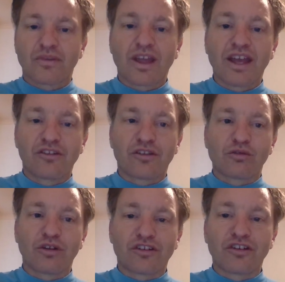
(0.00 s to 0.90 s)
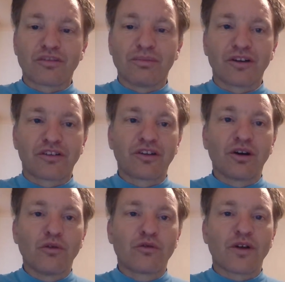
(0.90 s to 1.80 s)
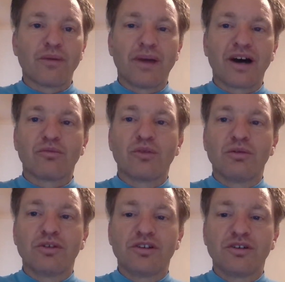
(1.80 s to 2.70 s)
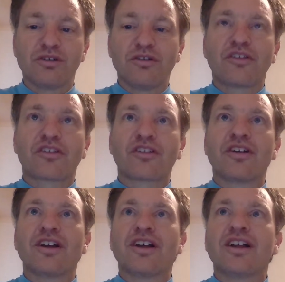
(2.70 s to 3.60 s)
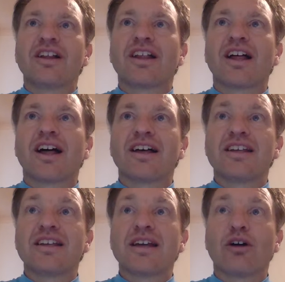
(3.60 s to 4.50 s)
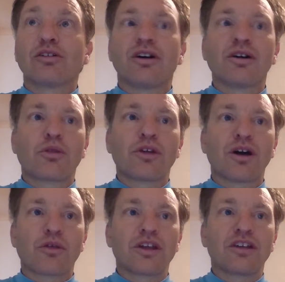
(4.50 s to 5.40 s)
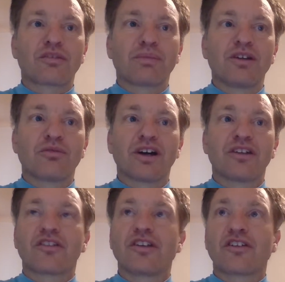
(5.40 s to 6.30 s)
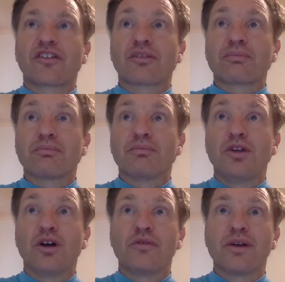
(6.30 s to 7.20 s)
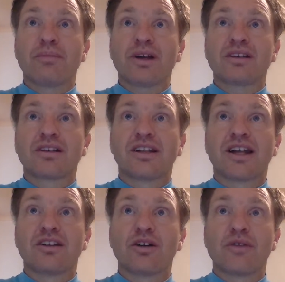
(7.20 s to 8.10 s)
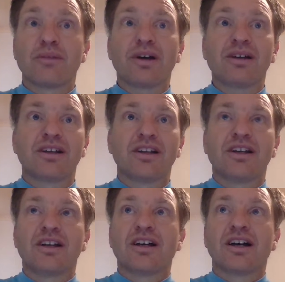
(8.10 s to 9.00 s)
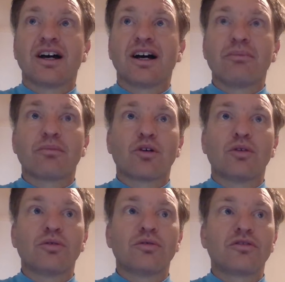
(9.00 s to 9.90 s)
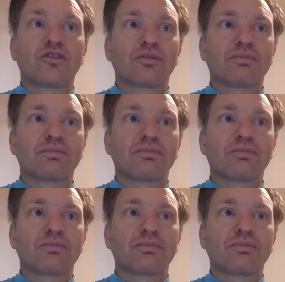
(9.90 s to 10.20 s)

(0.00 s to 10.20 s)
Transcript: answer the questions myself, but we will use a online thing. I think it's been around since November, late November, called